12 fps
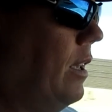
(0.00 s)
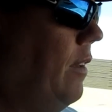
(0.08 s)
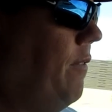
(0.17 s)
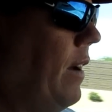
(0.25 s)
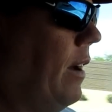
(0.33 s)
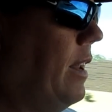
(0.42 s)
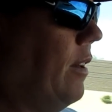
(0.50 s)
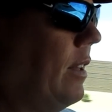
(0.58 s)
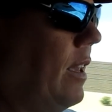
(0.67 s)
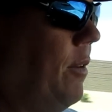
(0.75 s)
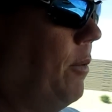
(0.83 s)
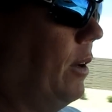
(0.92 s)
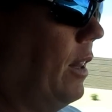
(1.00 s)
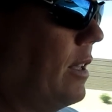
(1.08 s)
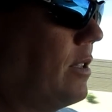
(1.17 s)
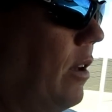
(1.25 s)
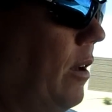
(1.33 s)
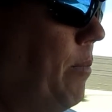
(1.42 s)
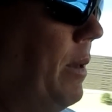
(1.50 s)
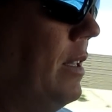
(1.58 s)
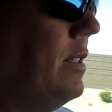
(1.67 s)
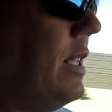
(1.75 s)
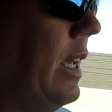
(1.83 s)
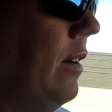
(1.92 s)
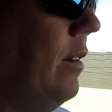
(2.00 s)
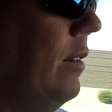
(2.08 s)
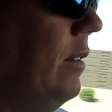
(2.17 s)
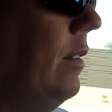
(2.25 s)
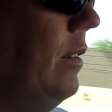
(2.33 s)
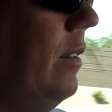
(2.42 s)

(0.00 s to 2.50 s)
He found out that he really likes a pintail